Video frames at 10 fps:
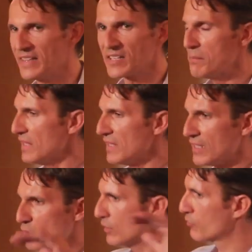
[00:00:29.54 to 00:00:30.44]
doesn't mean that
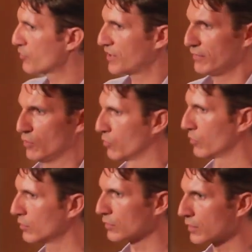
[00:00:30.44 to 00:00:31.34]
you need to save the
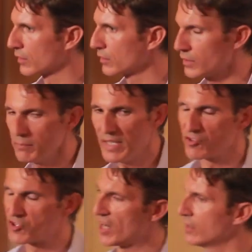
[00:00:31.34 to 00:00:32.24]
world. You can be a
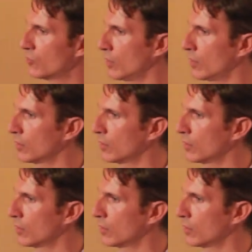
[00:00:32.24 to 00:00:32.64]
janitor.